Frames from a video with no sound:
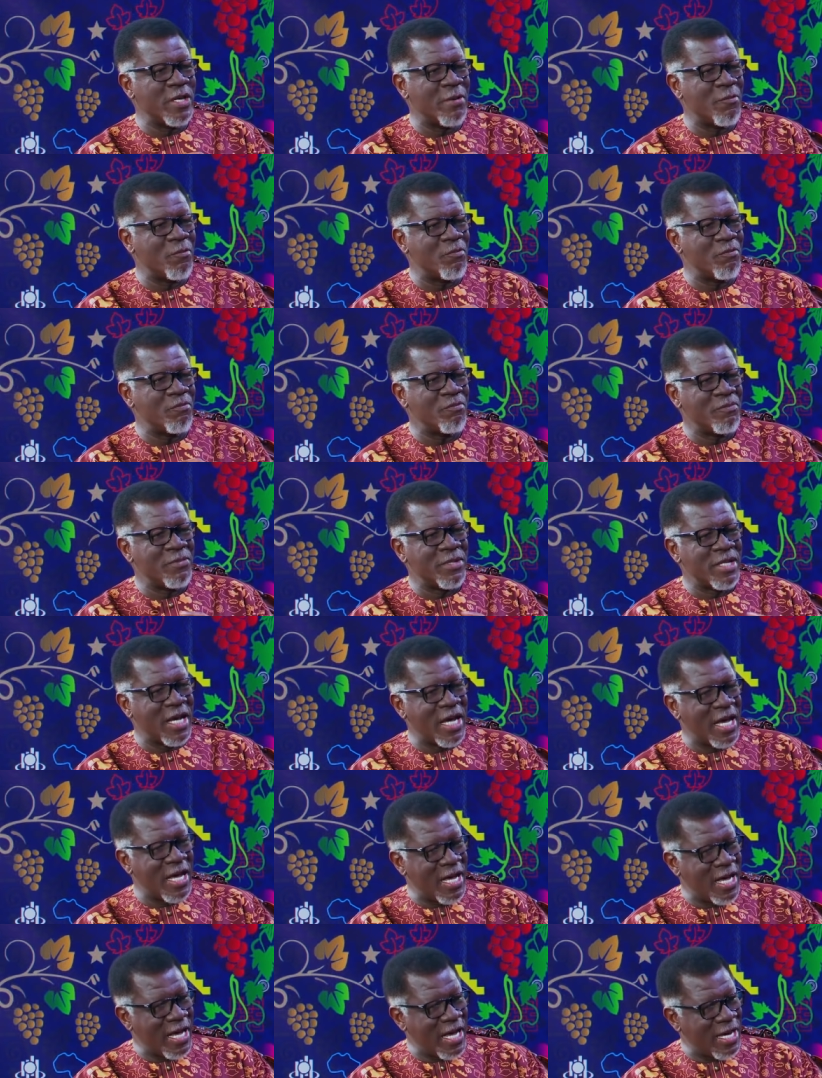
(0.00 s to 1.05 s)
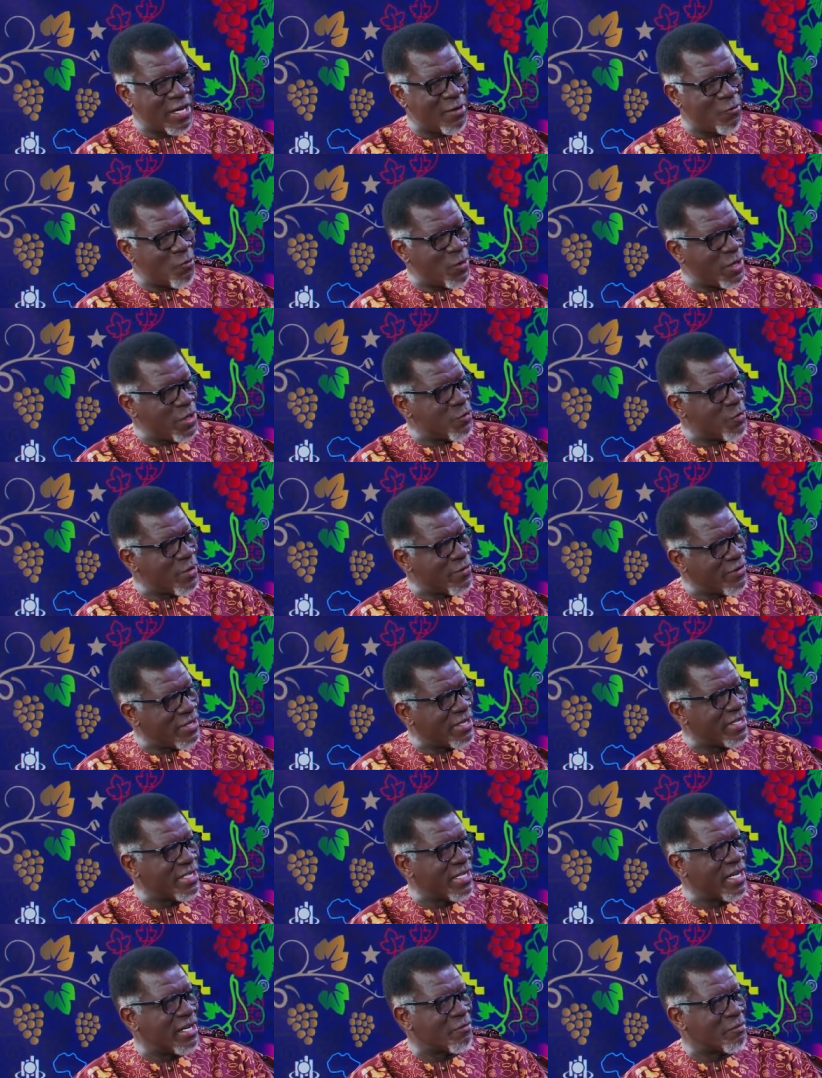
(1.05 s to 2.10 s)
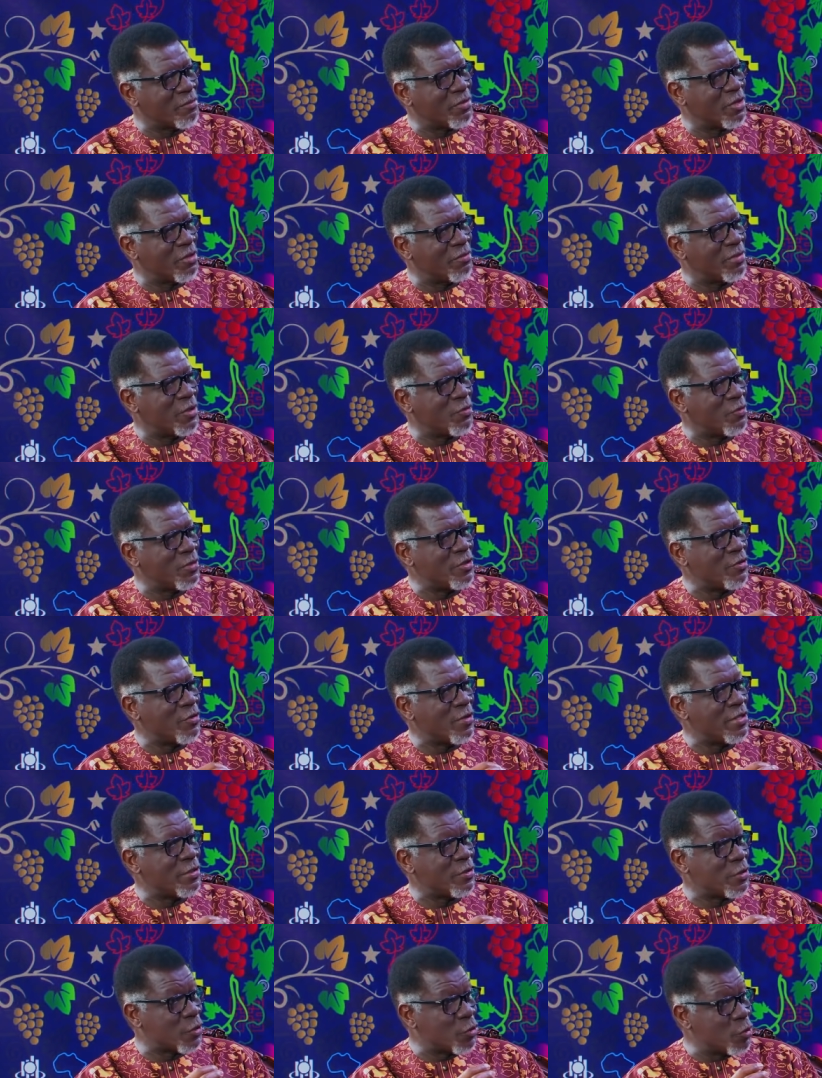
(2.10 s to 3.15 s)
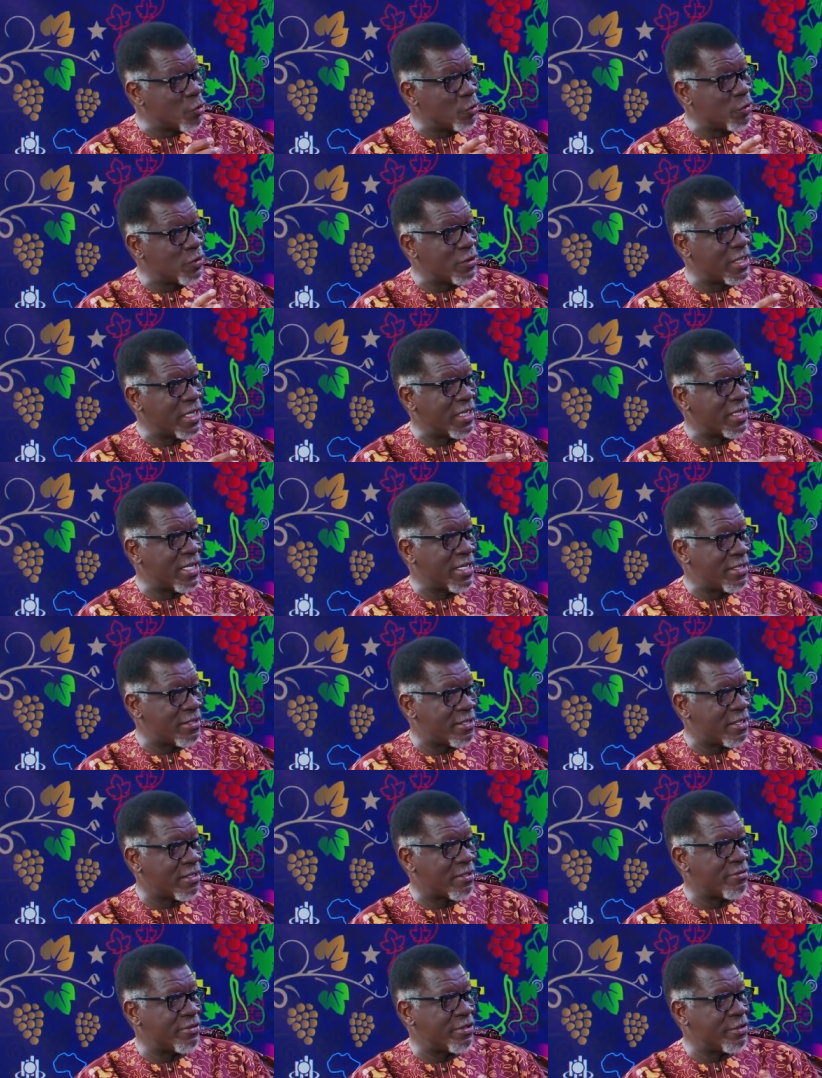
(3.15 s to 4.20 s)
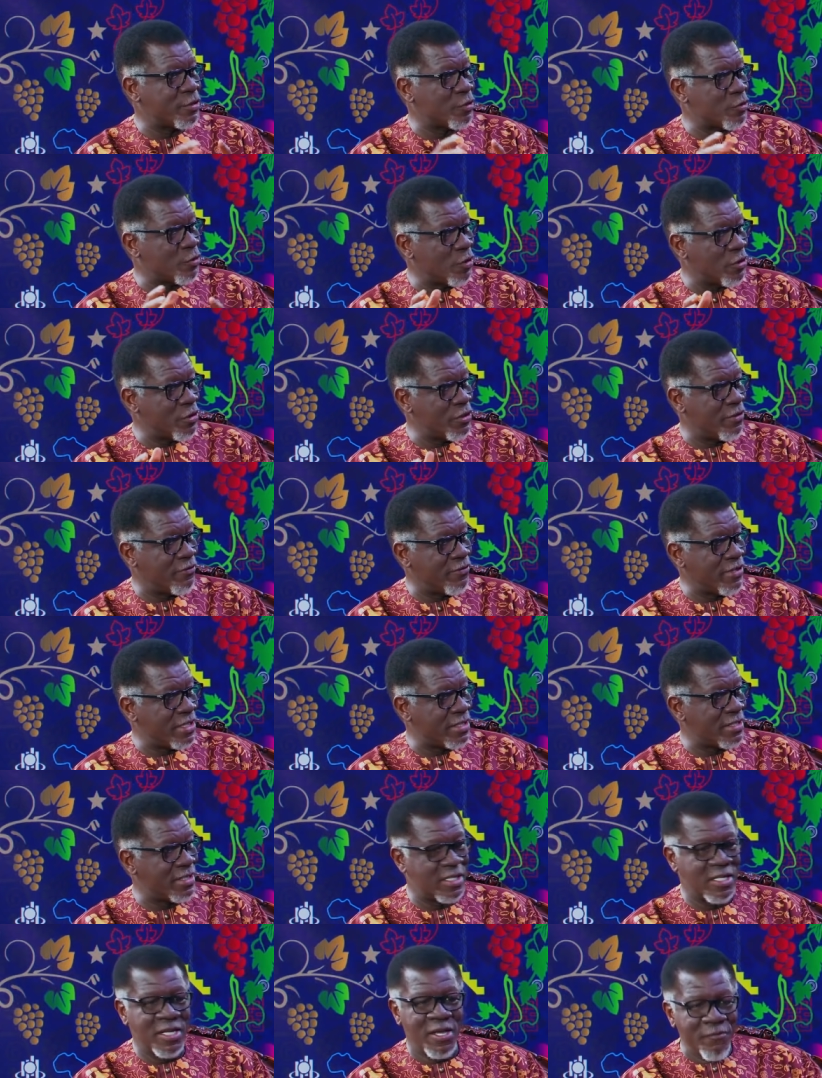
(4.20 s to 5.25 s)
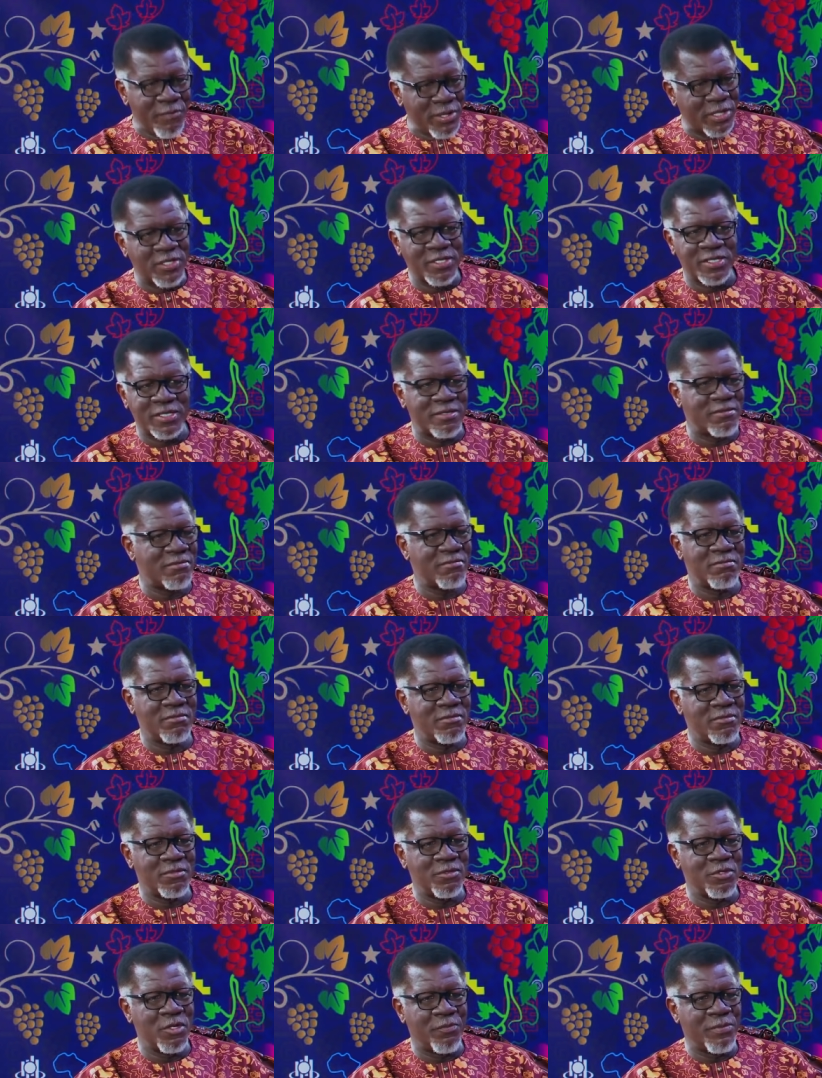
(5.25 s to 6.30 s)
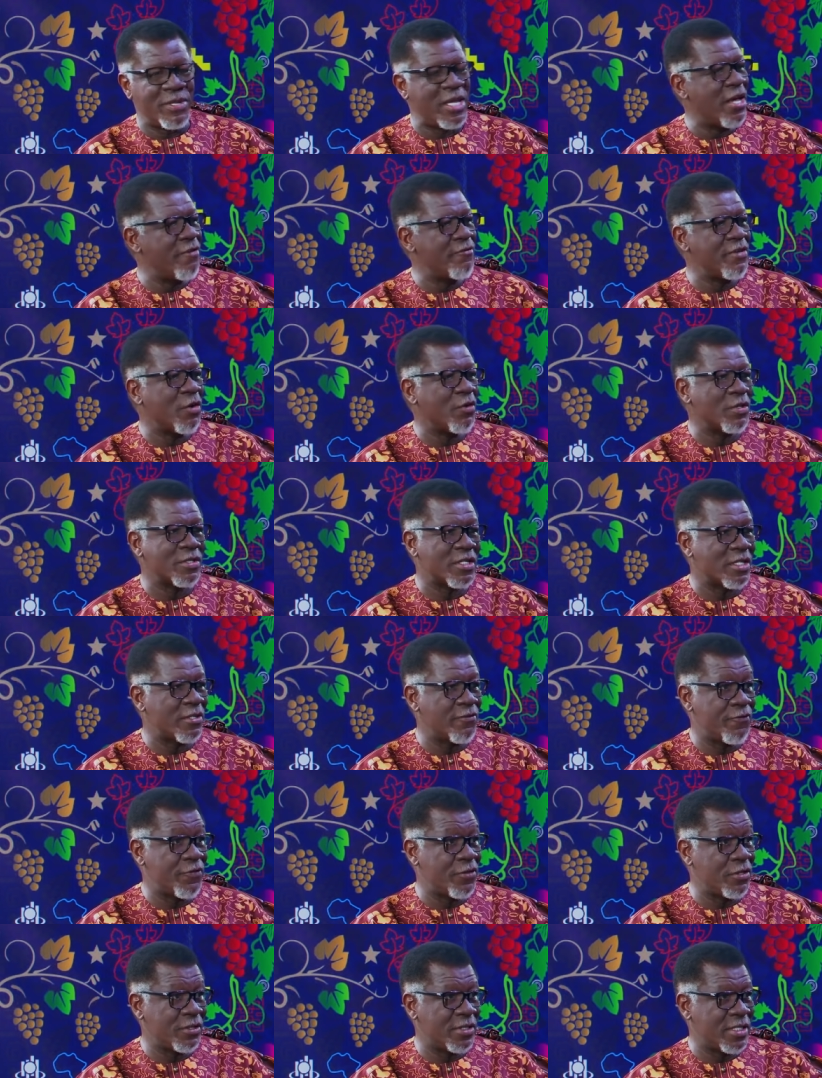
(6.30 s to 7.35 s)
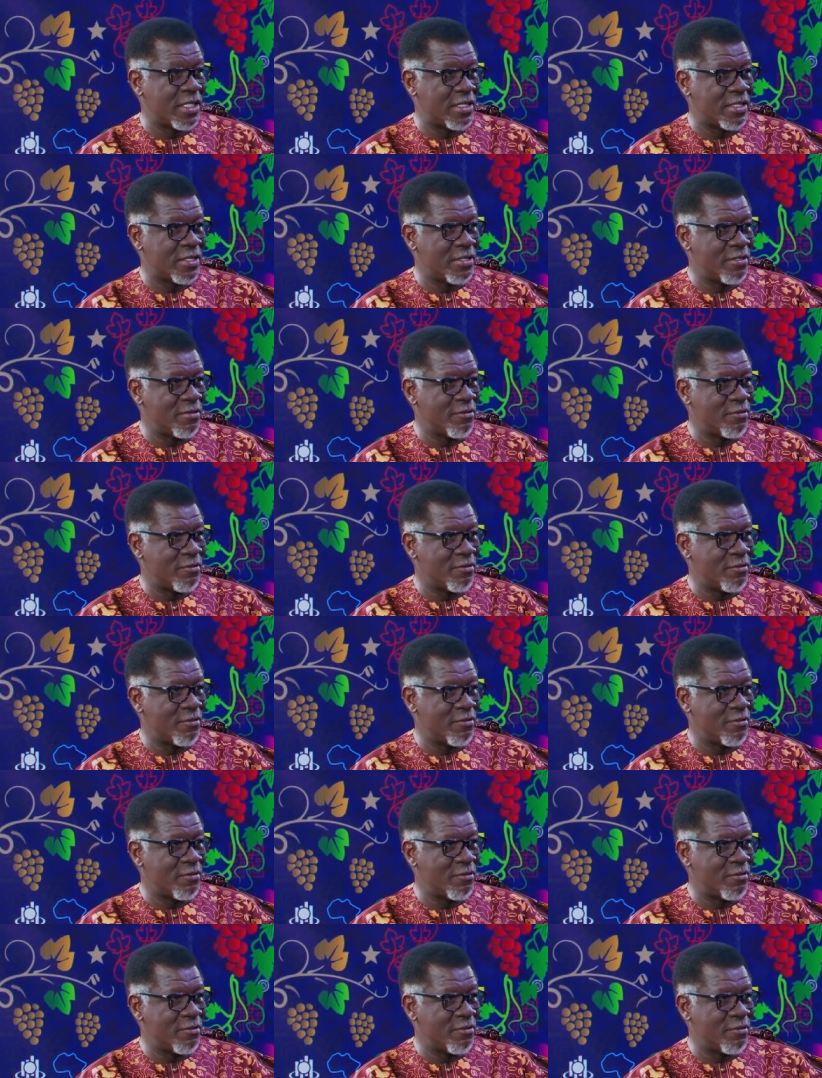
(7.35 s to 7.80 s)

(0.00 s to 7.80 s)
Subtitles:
them when you were very young, probably when you were in school together, in secondary school or university, because your behavior was unfiltered.